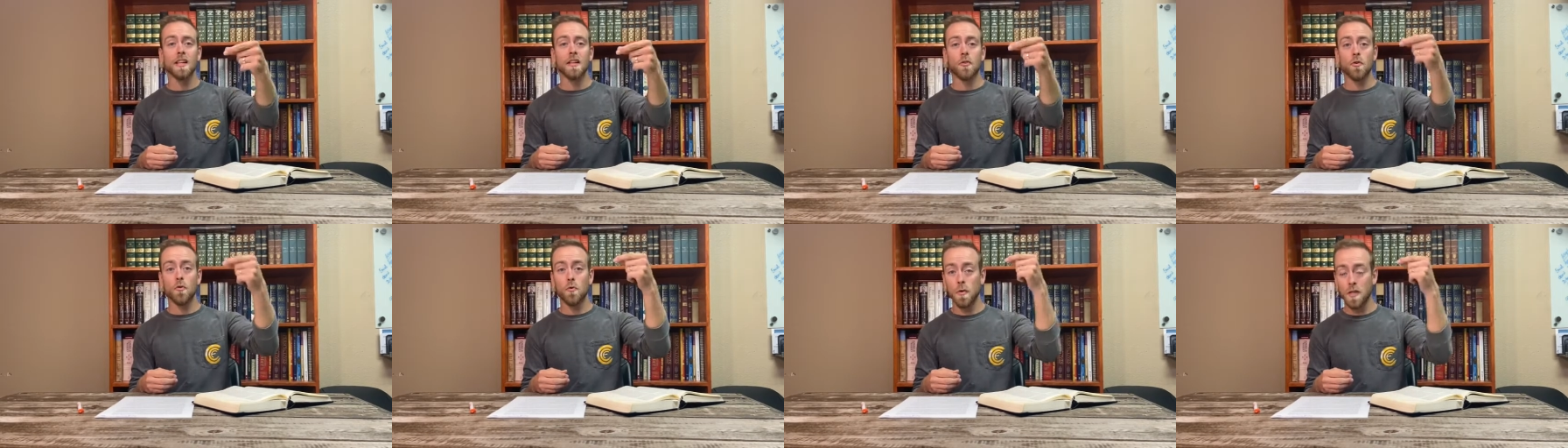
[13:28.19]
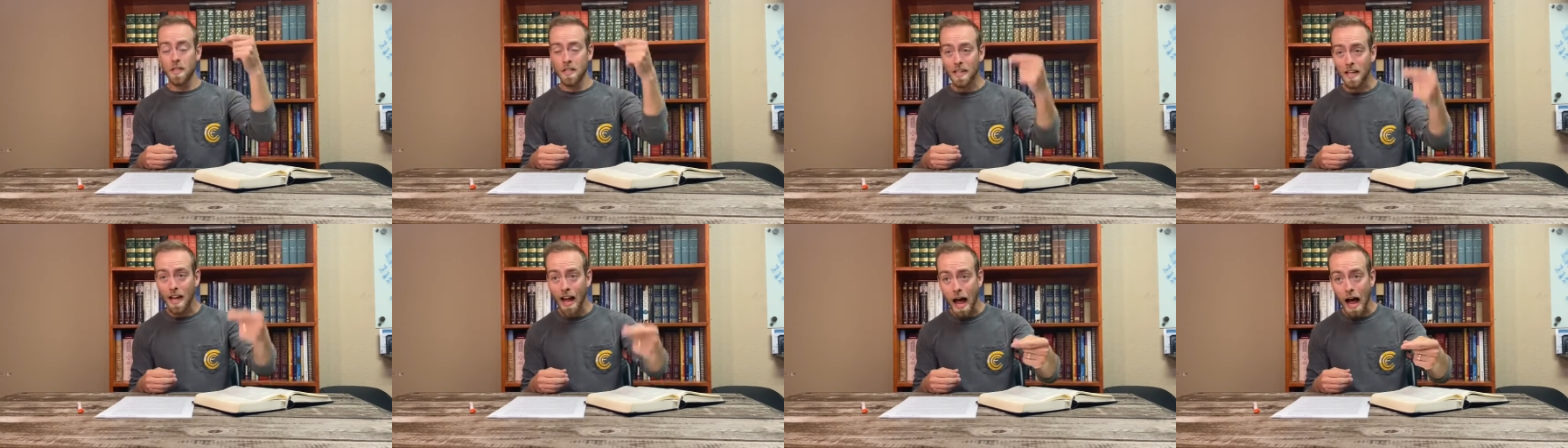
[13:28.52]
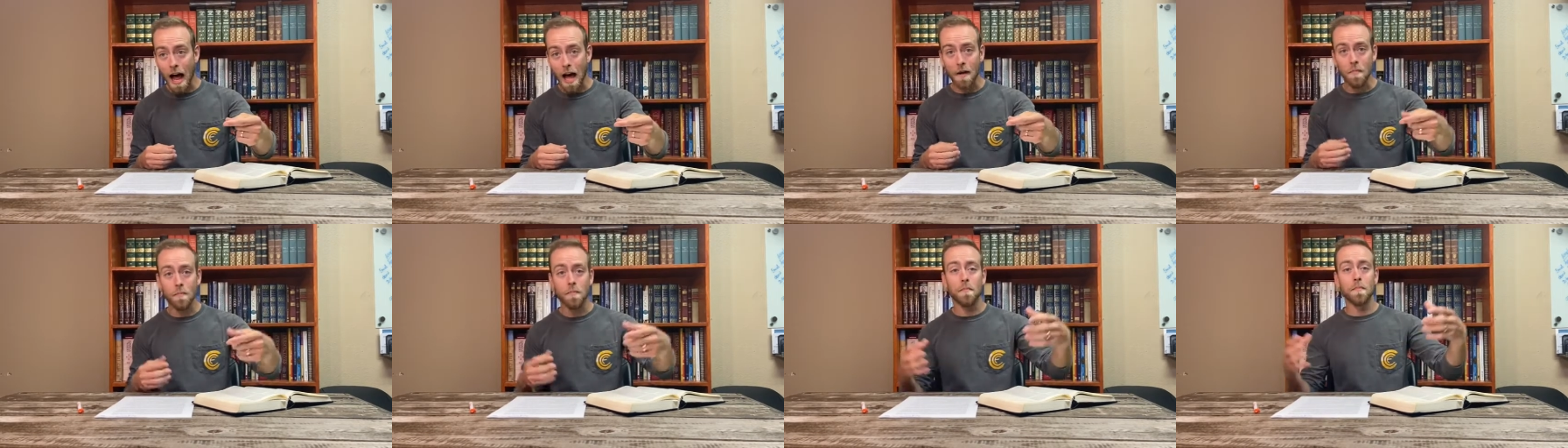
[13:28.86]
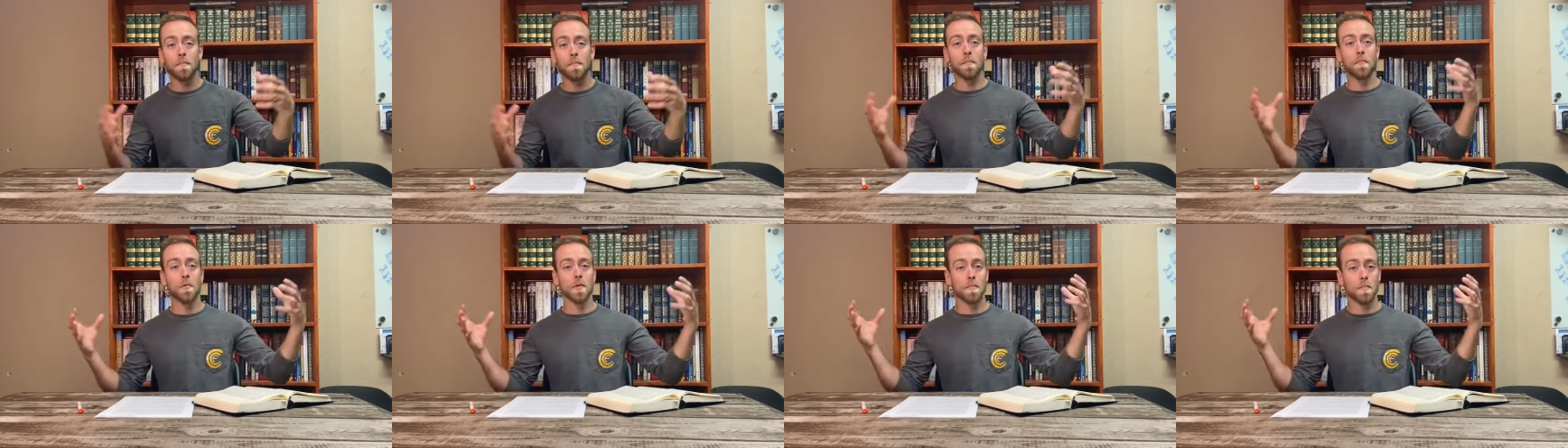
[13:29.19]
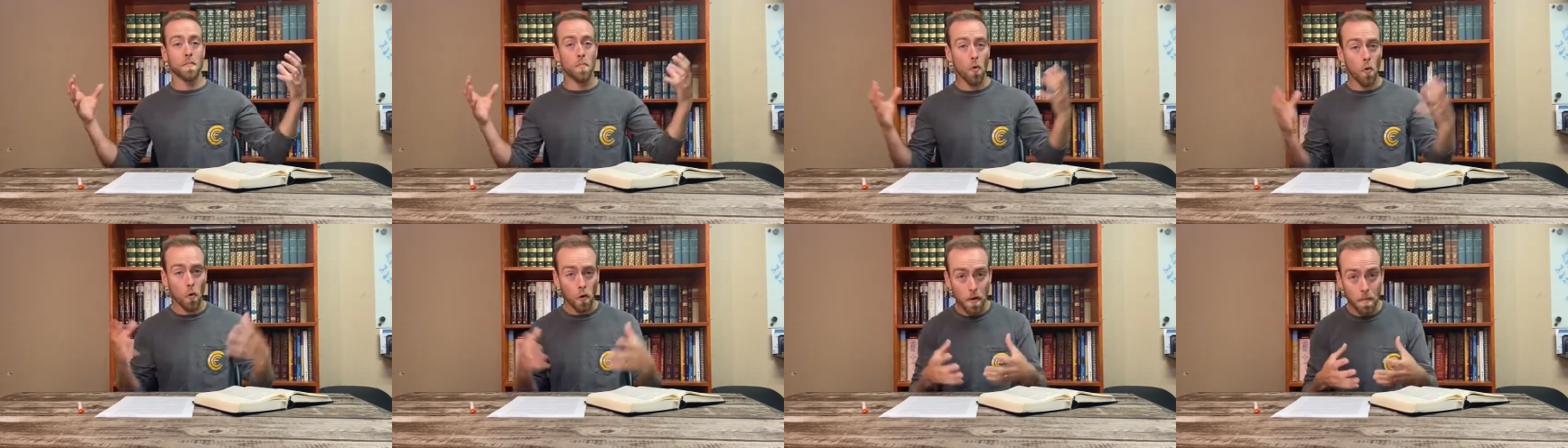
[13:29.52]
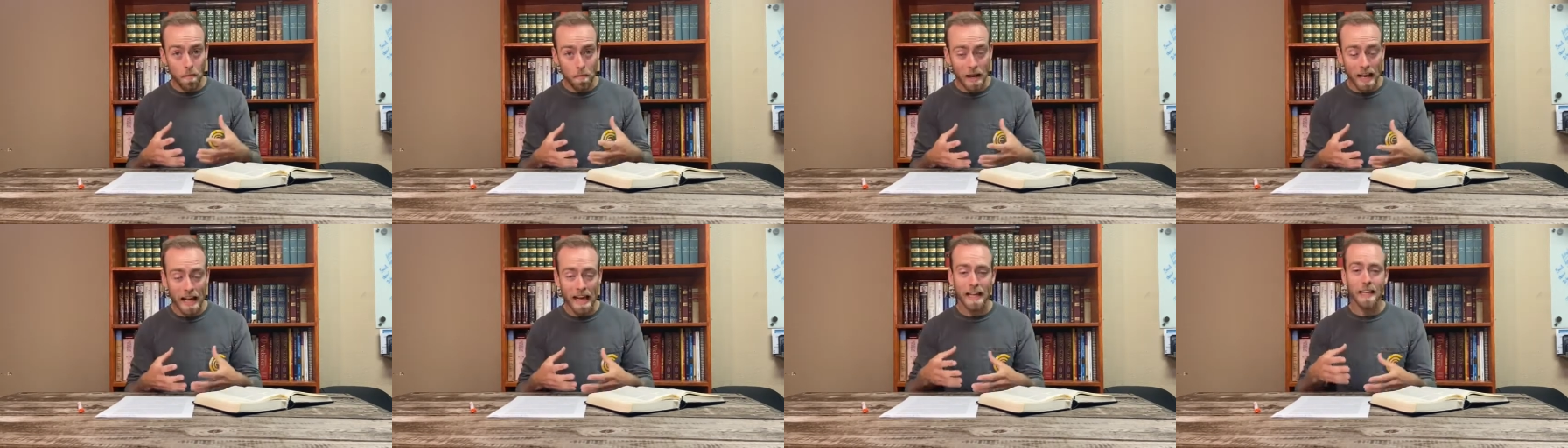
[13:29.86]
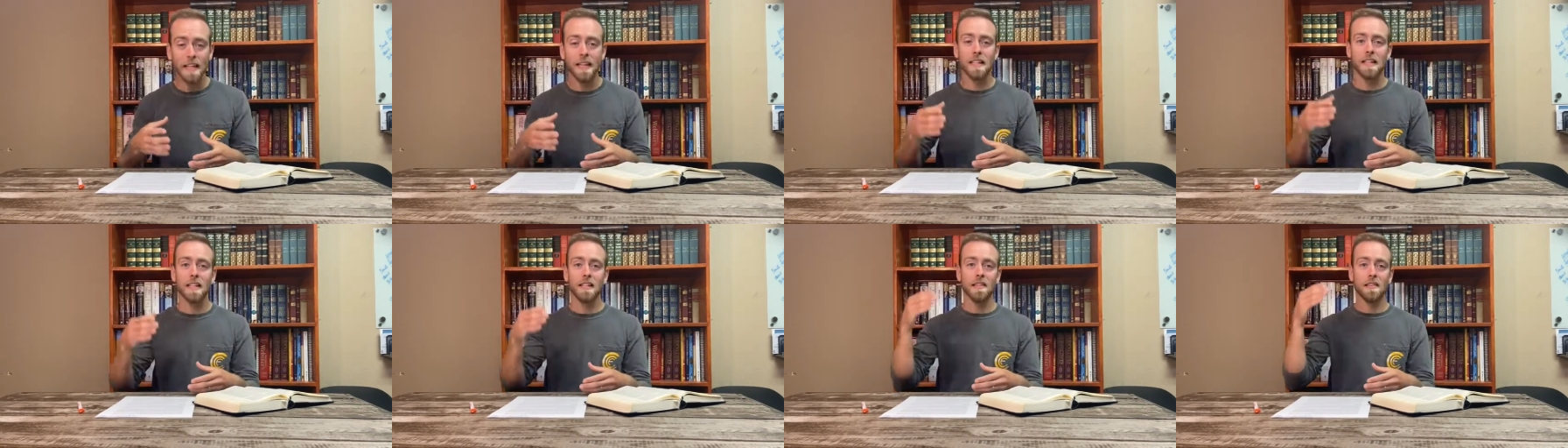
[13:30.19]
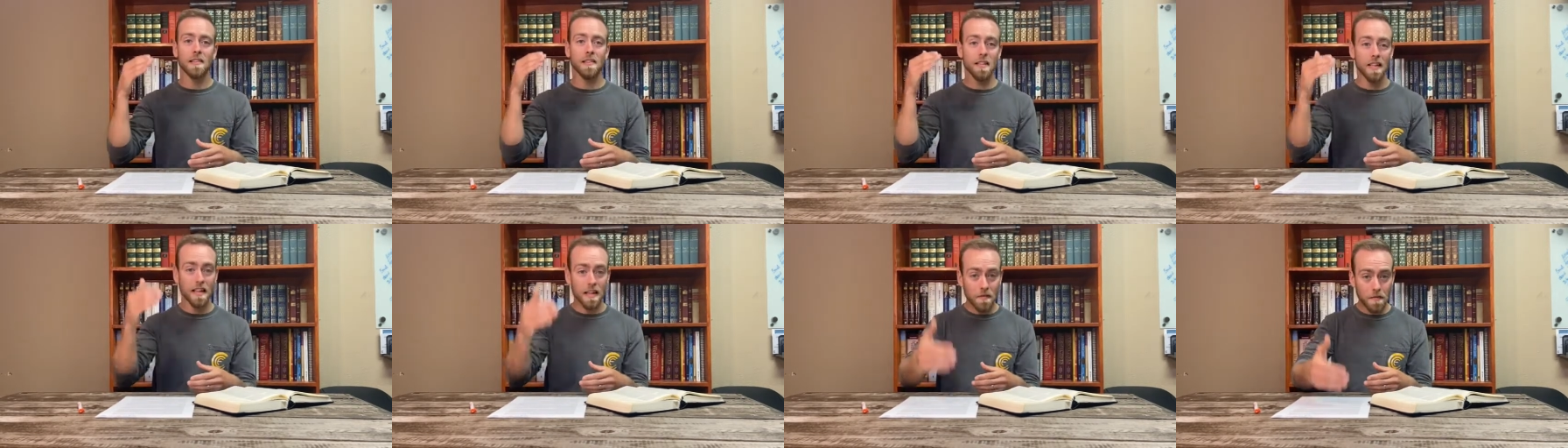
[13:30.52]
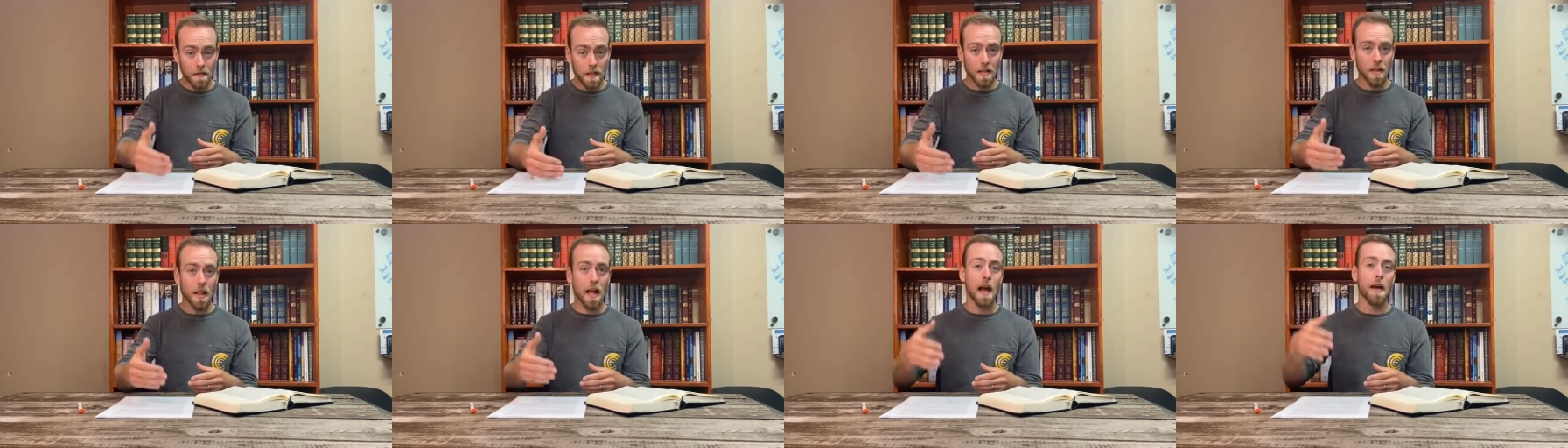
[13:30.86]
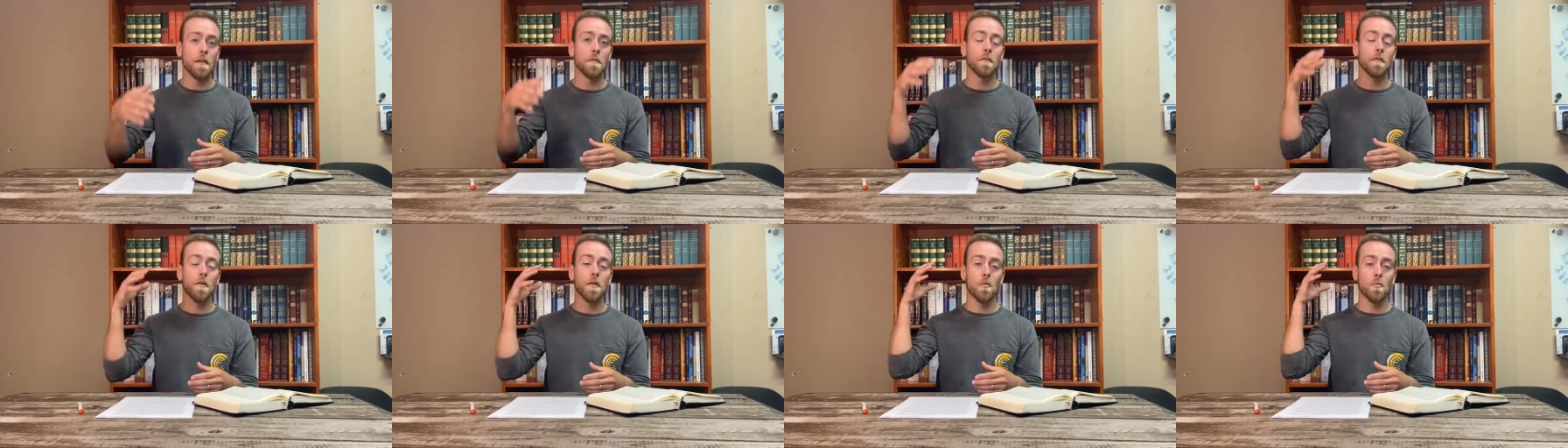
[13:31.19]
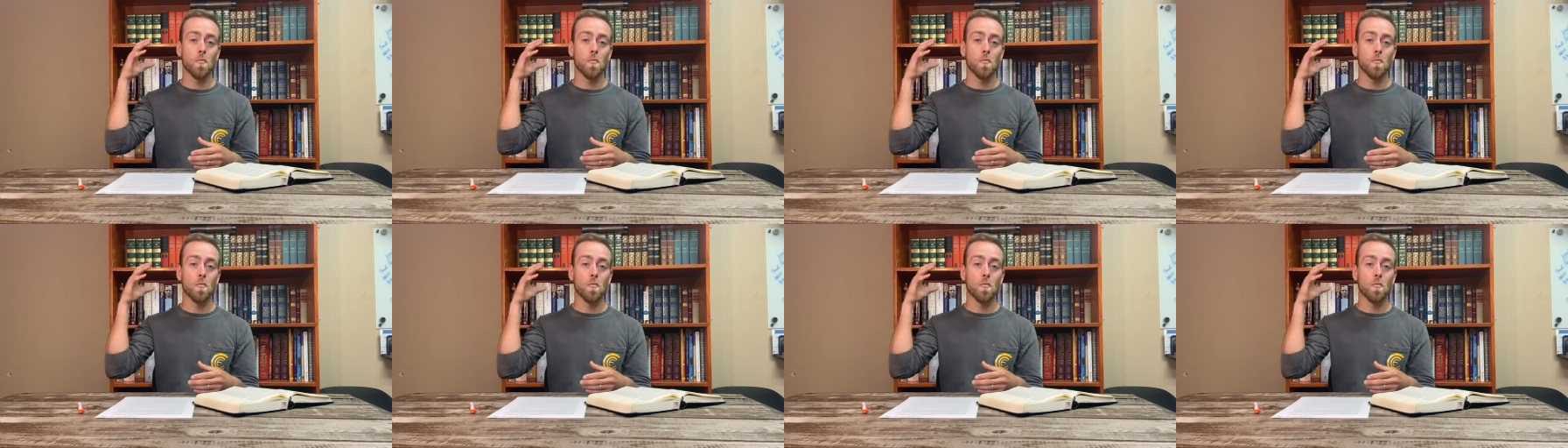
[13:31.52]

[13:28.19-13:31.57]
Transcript: who is God, was born a man, lived a life,